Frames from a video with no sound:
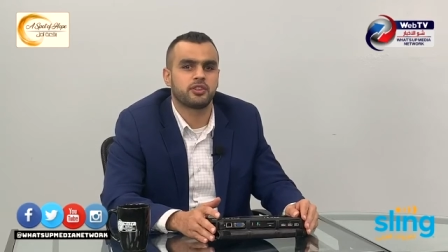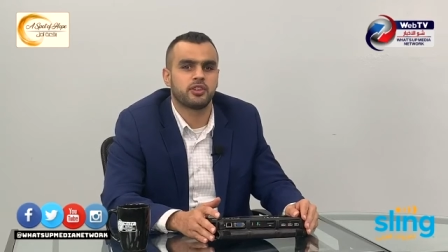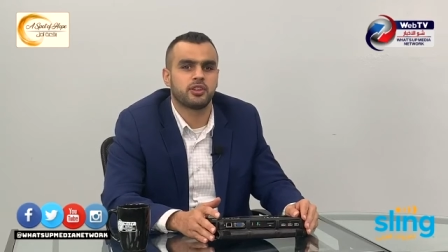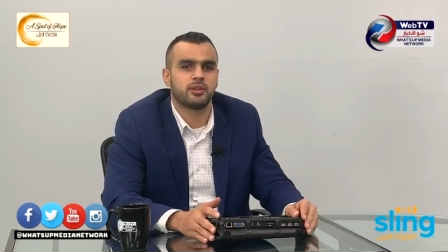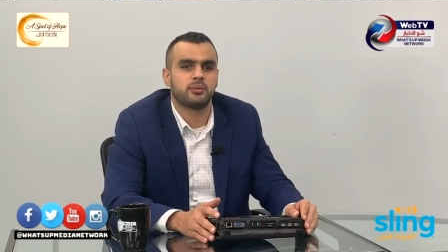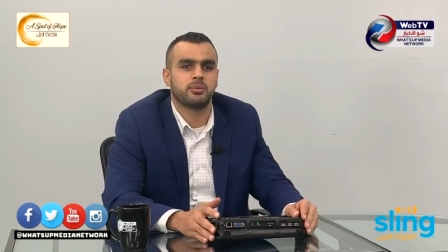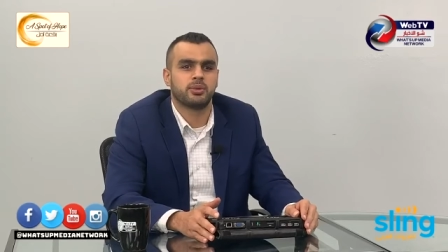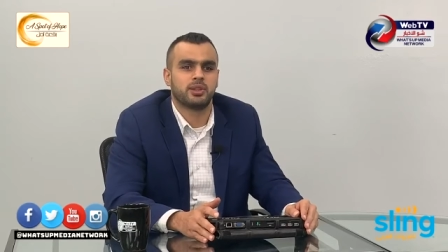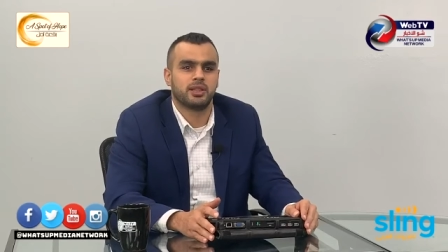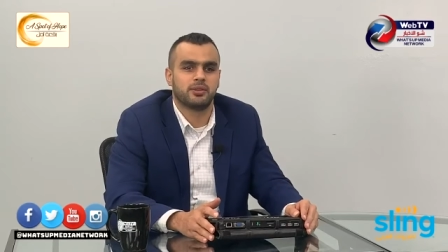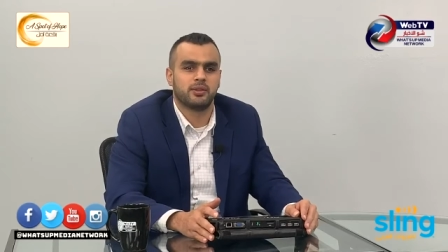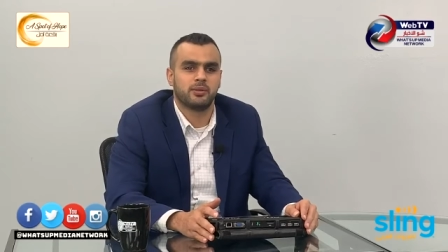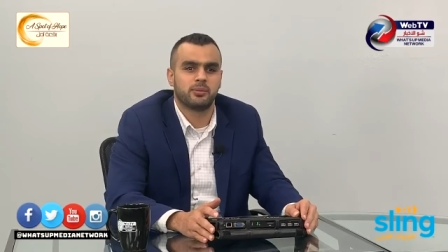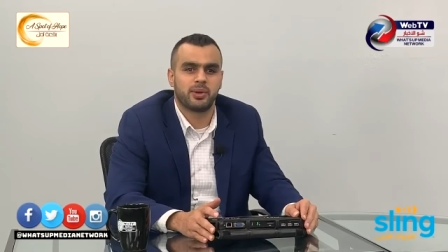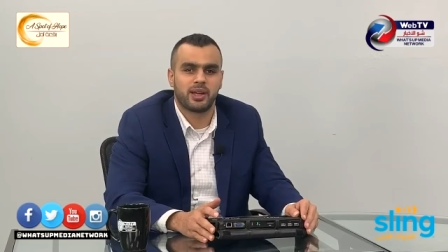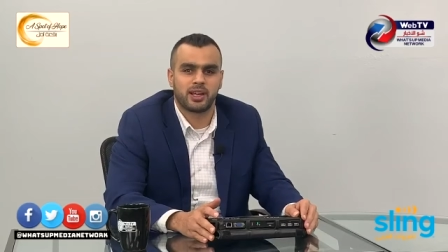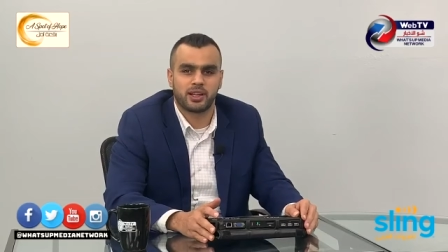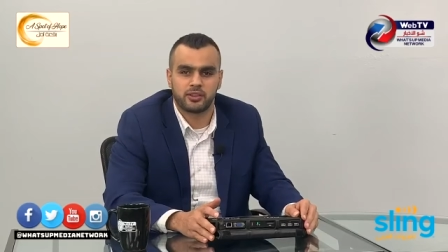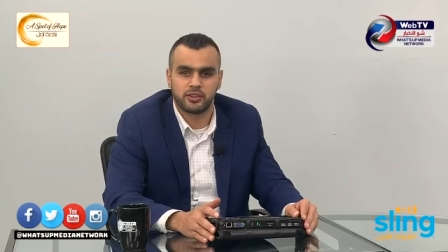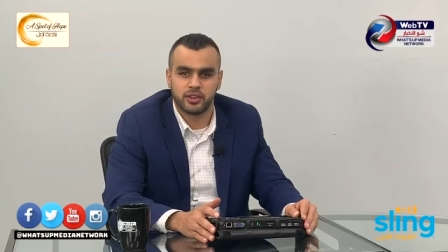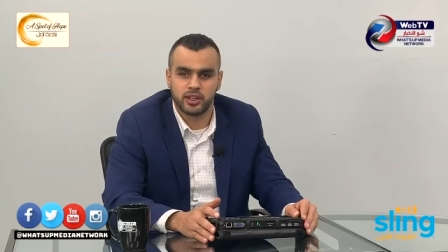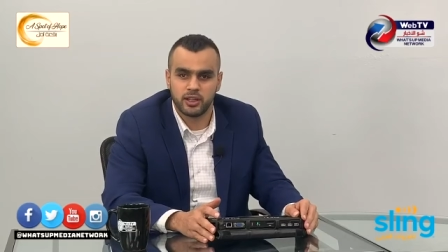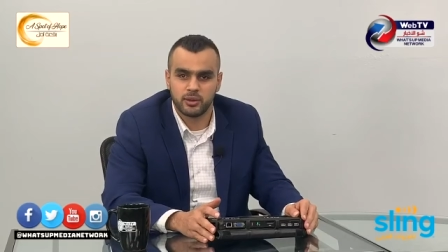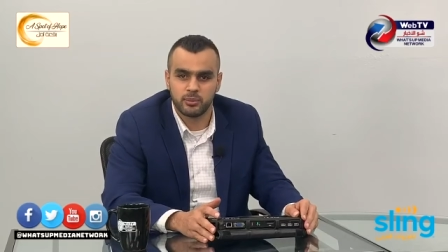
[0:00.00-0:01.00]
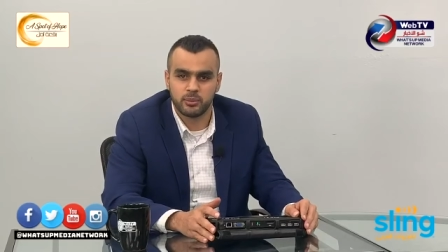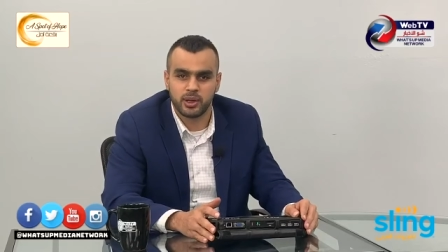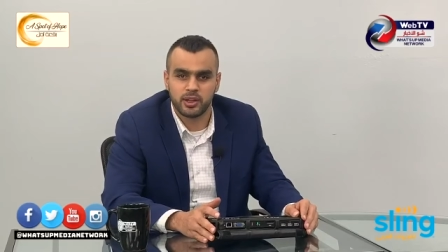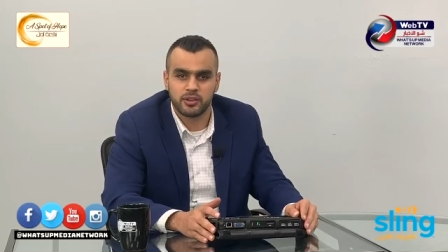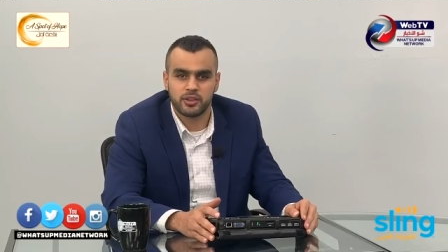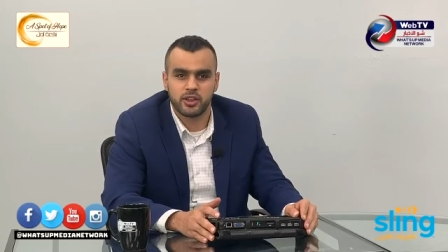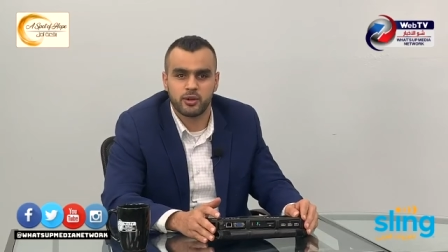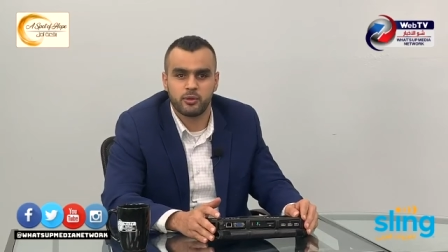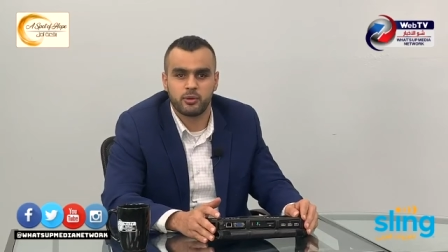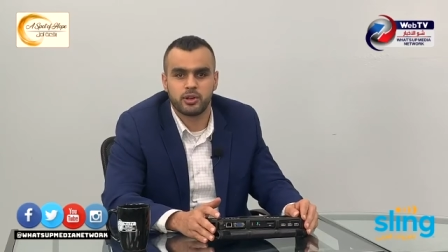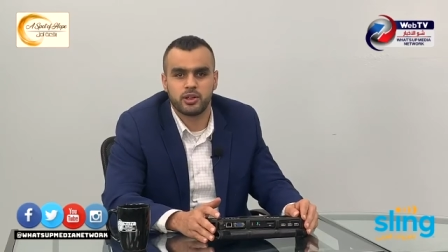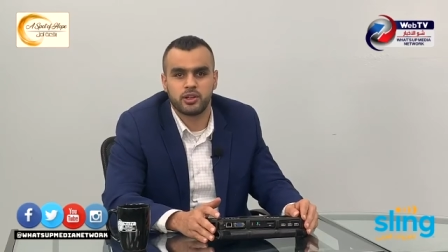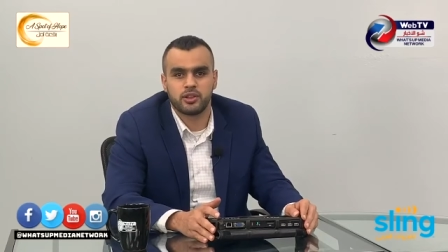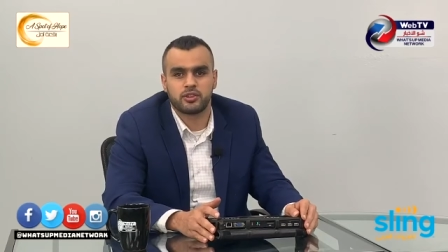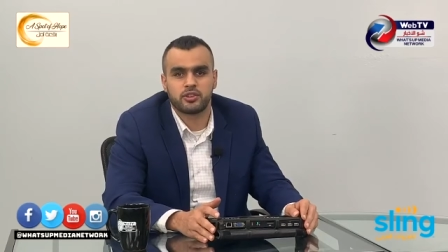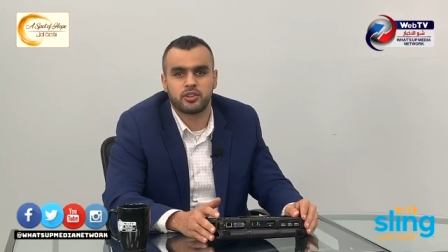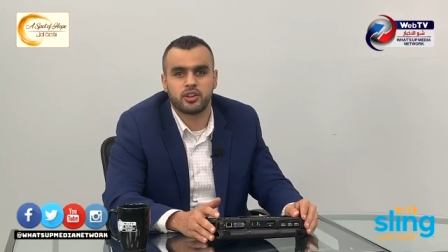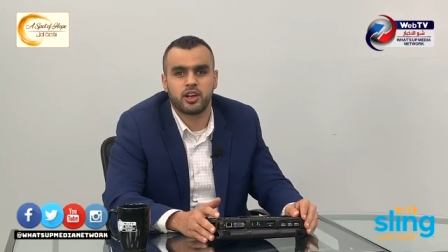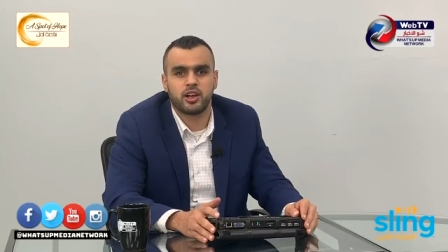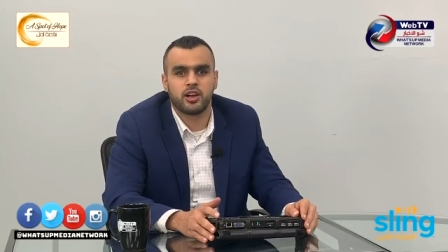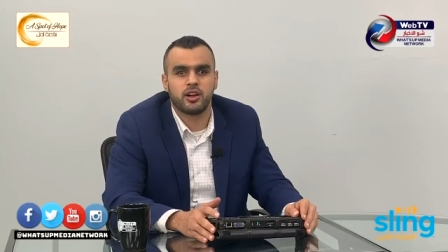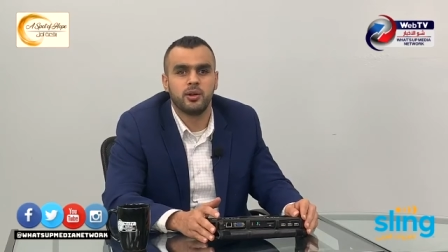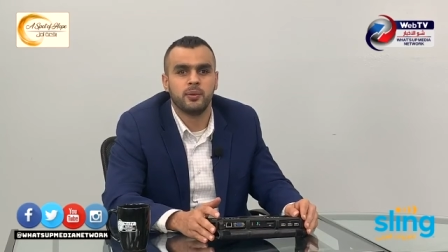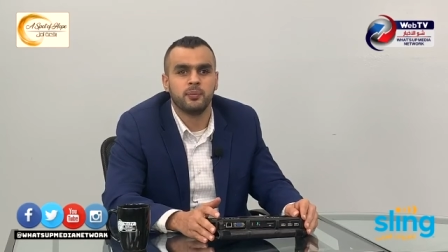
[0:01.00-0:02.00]
He didn't believe it back then, but then when he
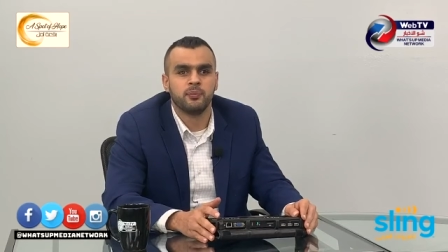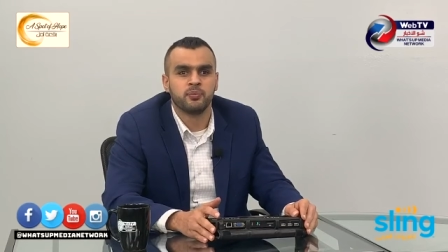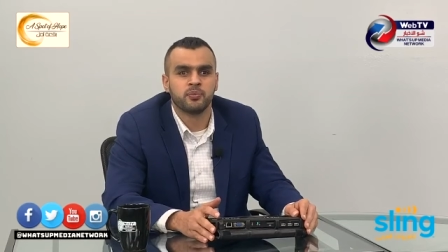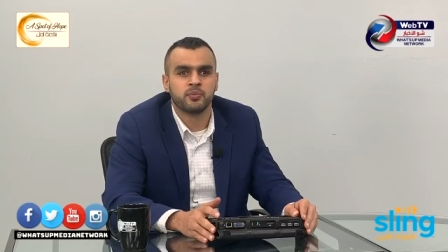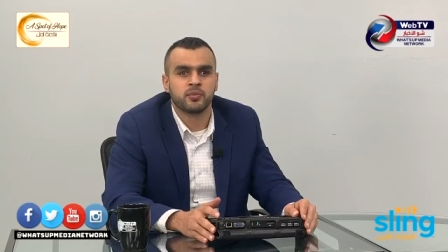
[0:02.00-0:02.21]
saw